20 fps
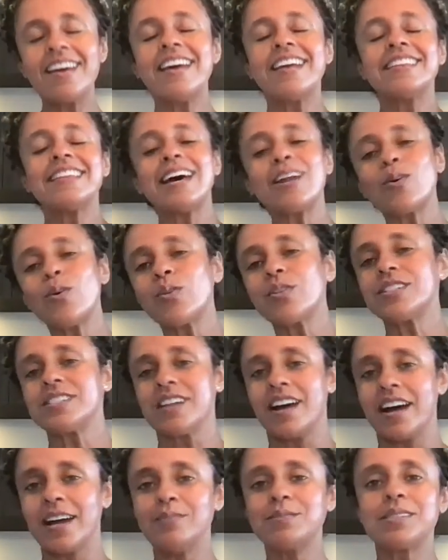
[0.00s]
Not all the
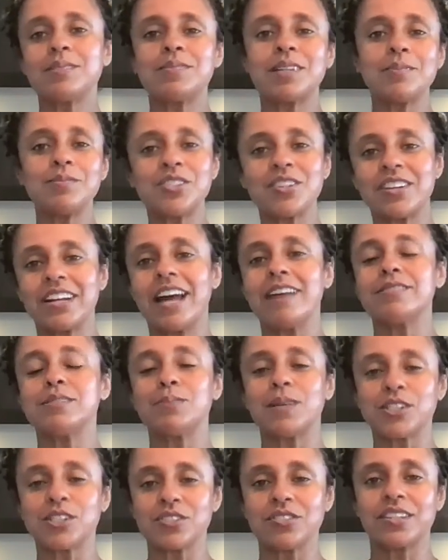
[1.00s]
time. Sometimes you're going to have
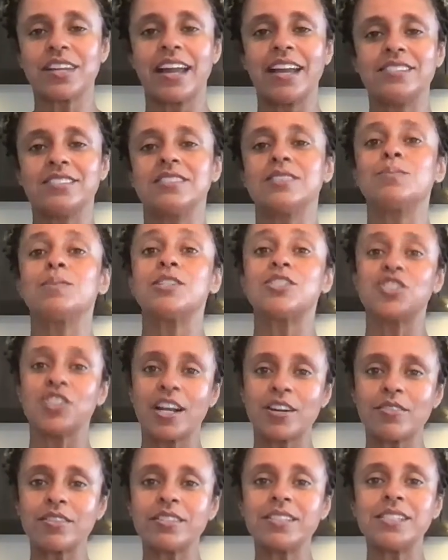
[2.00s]
special occasions, but
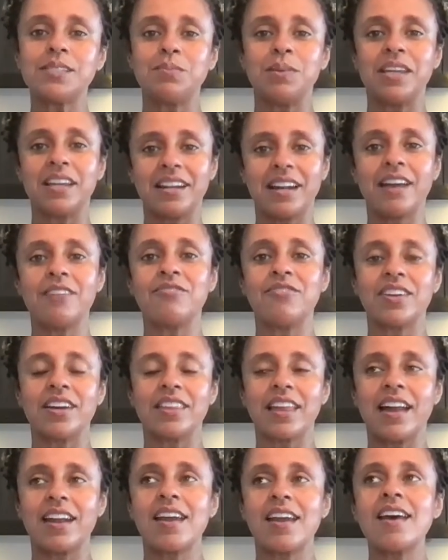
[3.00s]
generally speaking, I feel
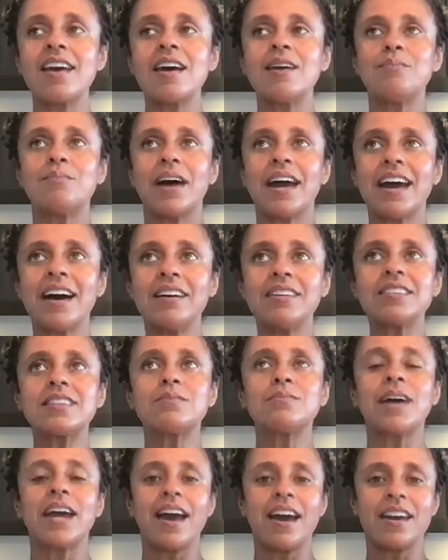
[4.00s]
that my health and
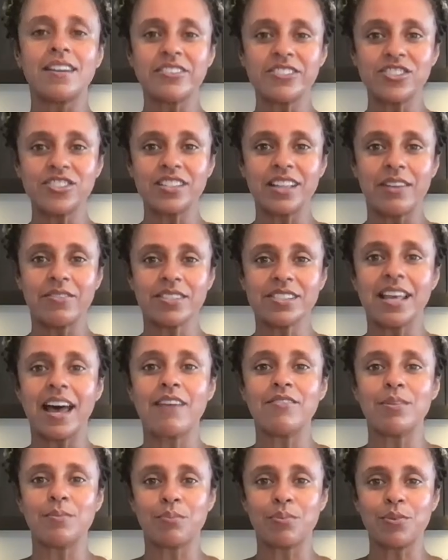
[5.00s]
my energy levels have
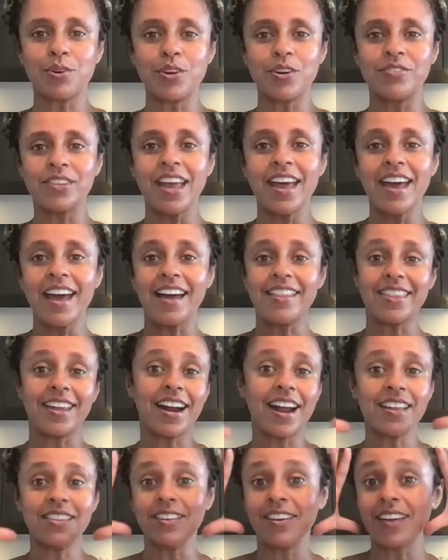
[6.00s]
improved and that
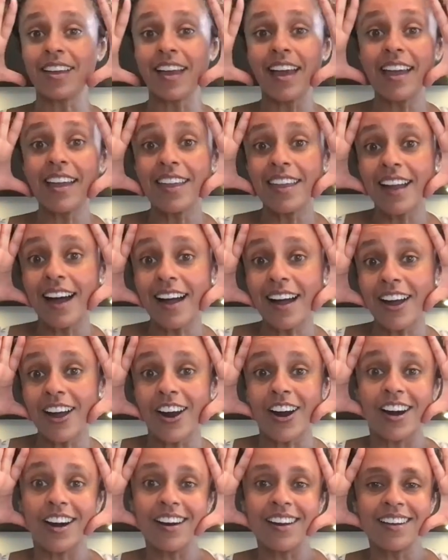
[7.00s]
I look
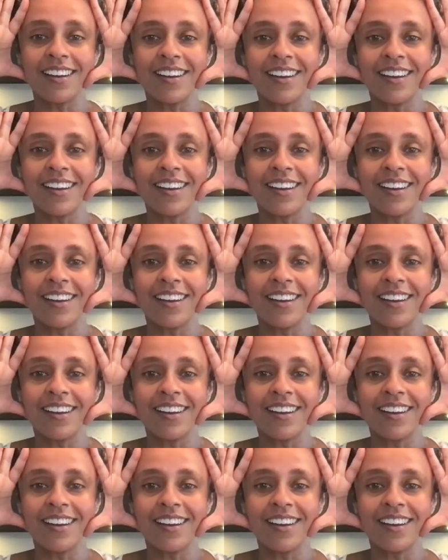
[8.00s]
younger